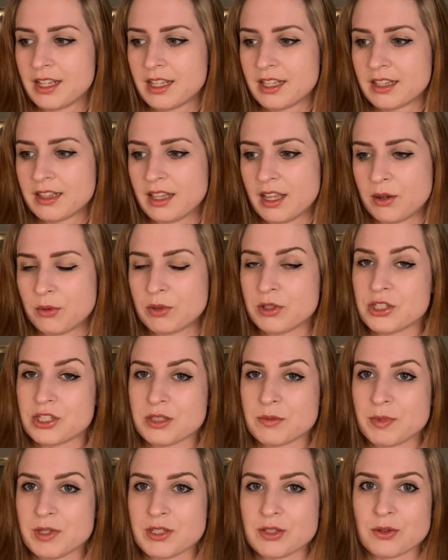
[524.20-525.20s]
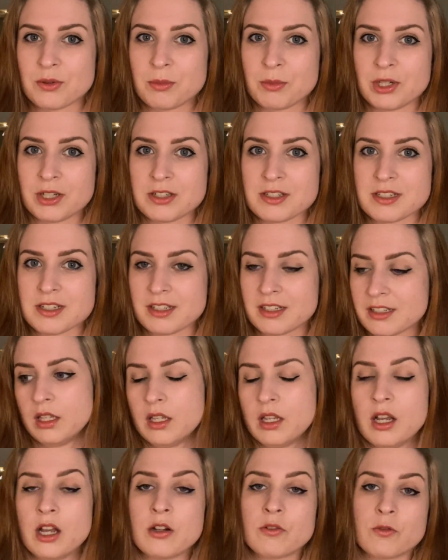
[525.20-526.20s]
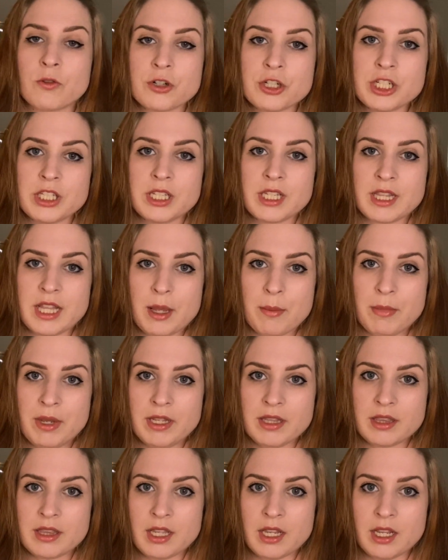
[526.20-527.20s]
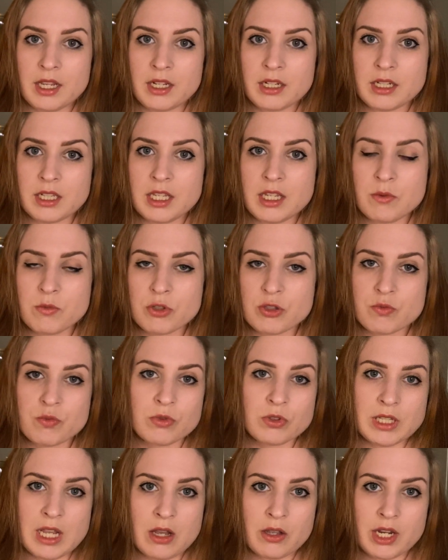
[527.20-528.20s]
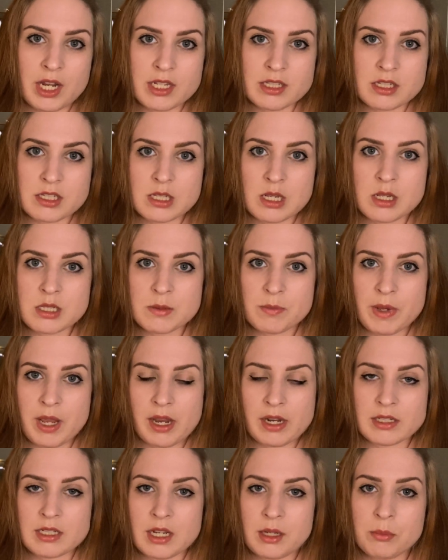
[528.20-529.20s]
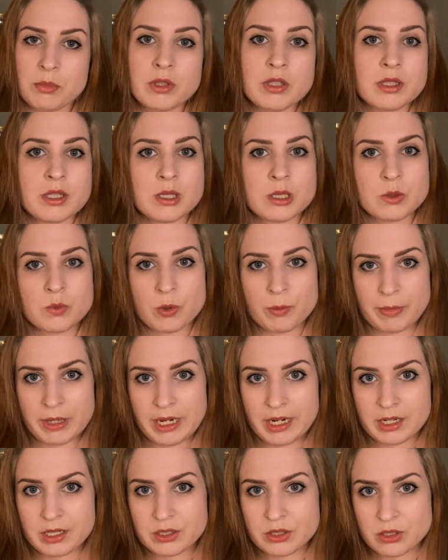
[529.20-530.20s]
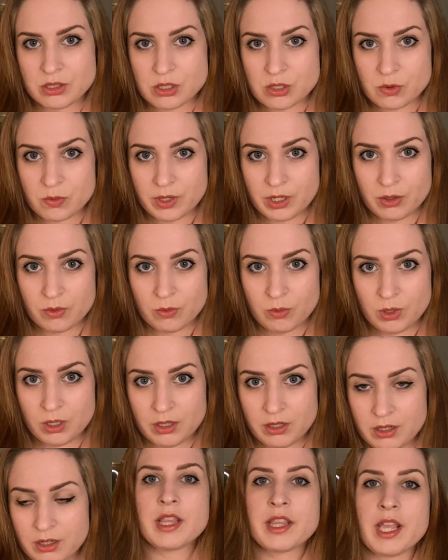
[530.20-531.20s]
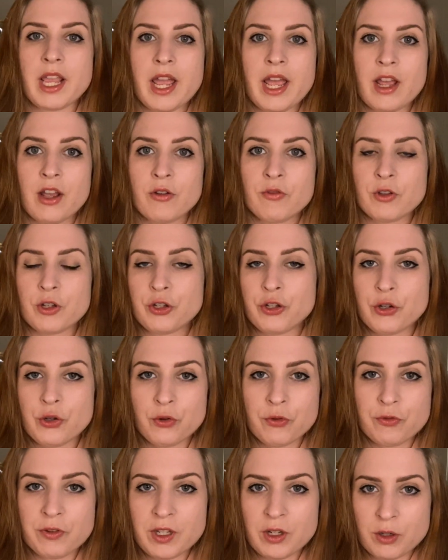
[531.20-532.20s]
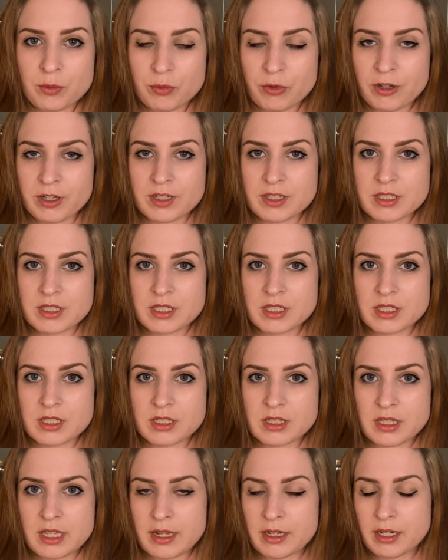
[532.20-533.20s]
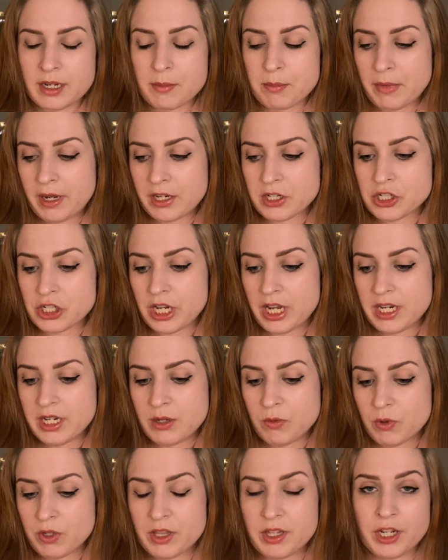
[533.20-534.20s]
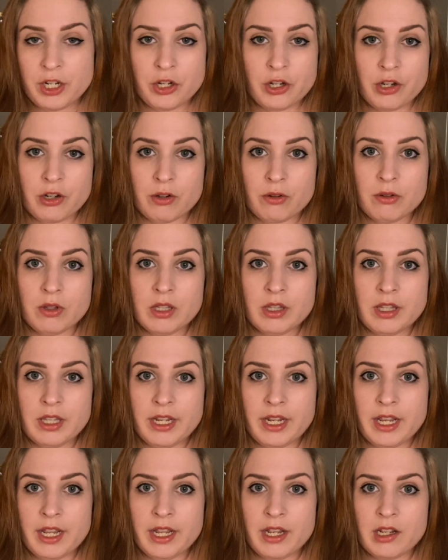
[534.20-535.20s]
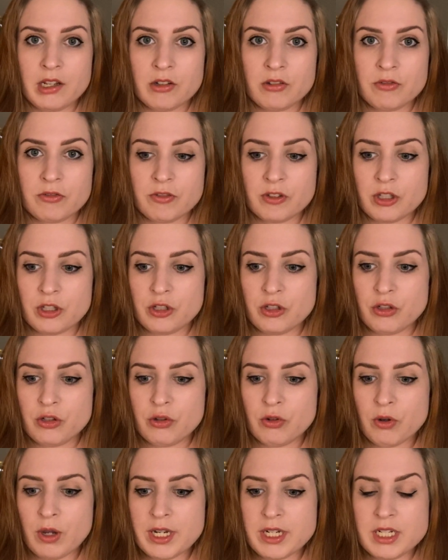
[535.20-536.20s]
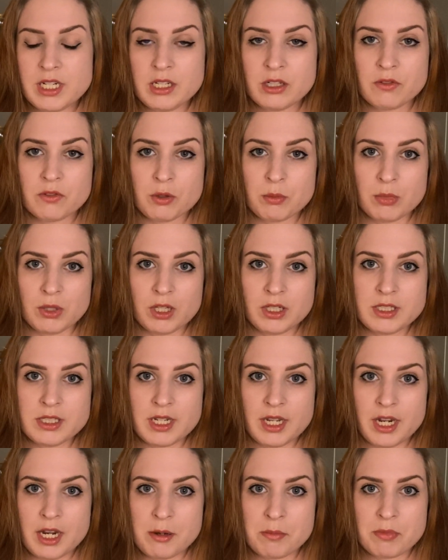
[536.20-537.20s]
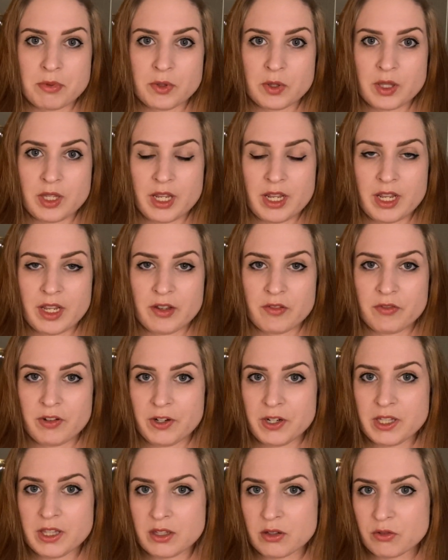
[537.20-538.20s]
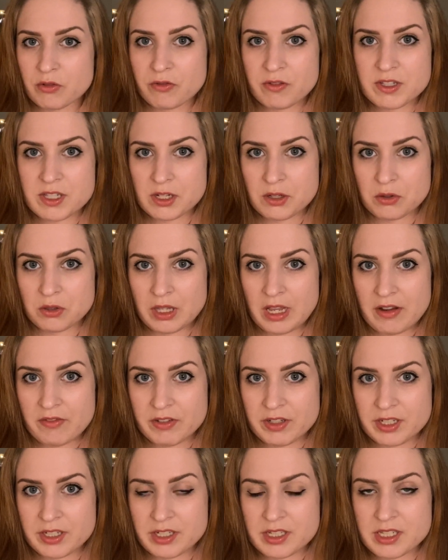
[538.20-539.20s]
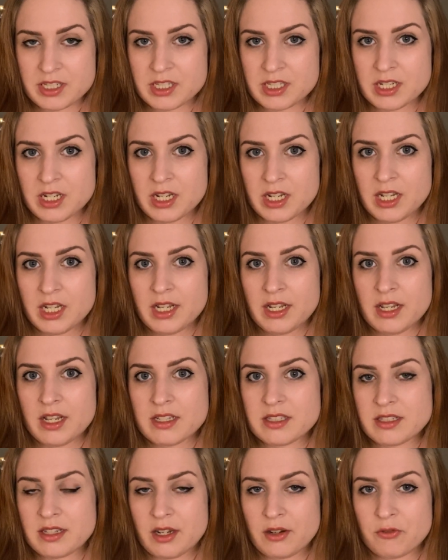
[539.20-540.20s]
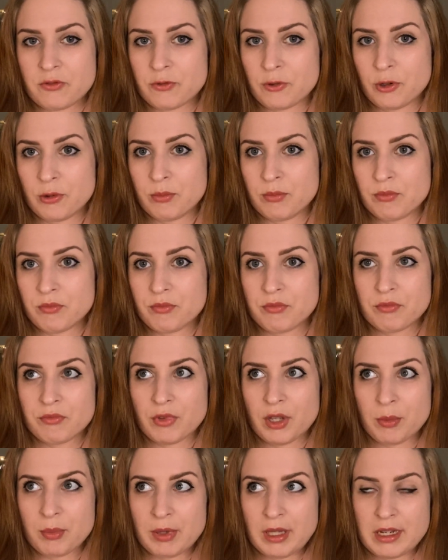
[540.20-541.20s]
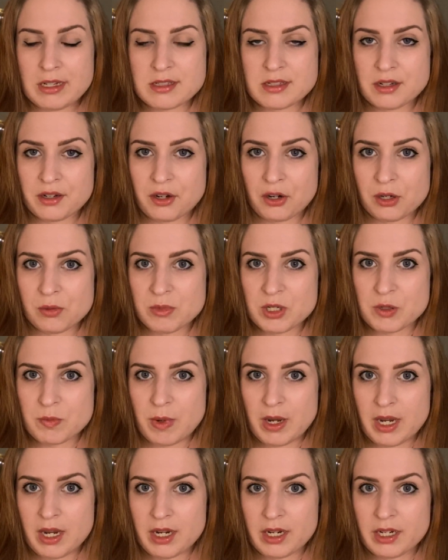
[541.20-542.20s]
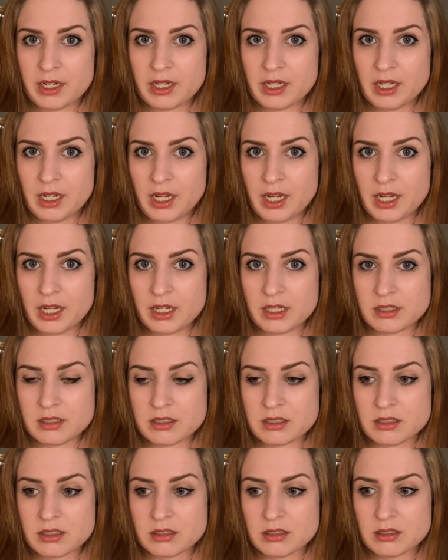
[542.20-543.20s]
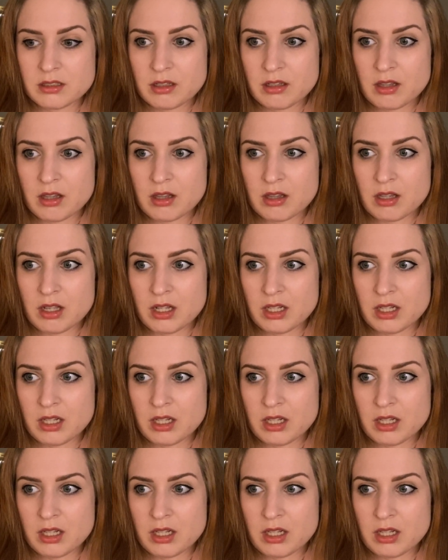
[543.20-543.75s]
that would just be so embarrassing. Unfortunately, that meant that he was ruled out as a suspect, and police were back to square one. They have no fingerprints that can match anyone they know. They have no idea of the blood type. They have very little physical evidence, aside from a plastic garbage bag and the